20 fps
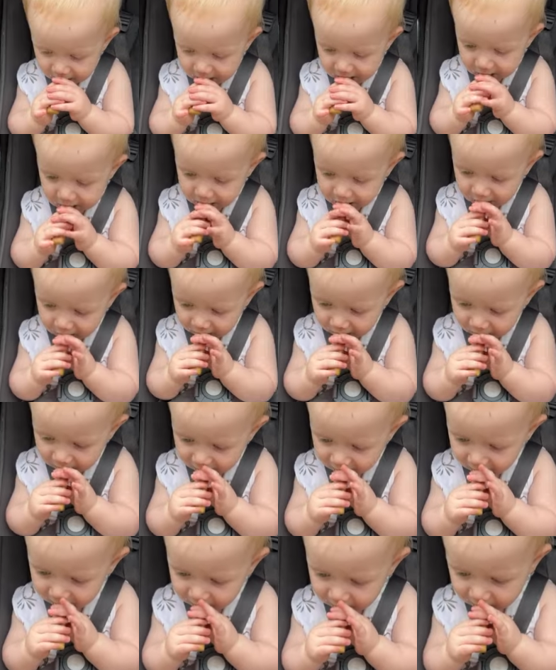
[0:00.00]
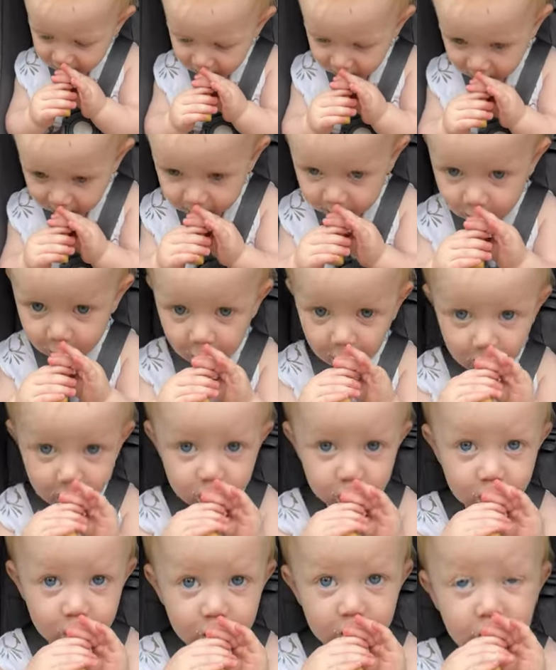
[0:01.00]
Good morning, guys.
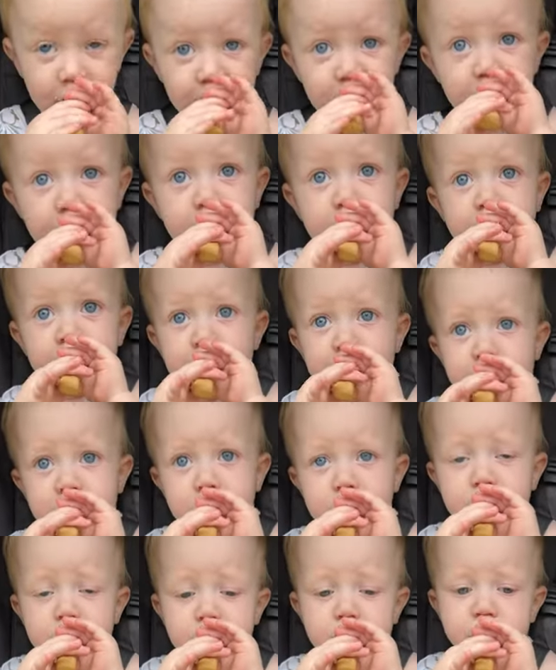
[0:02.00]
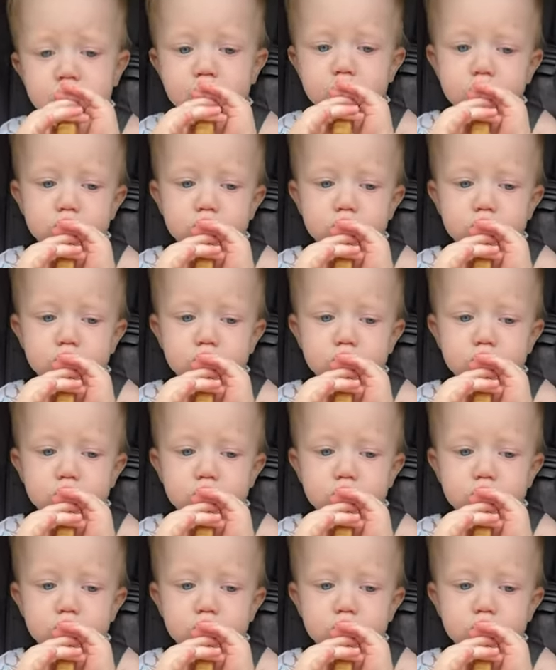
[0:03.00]
It is.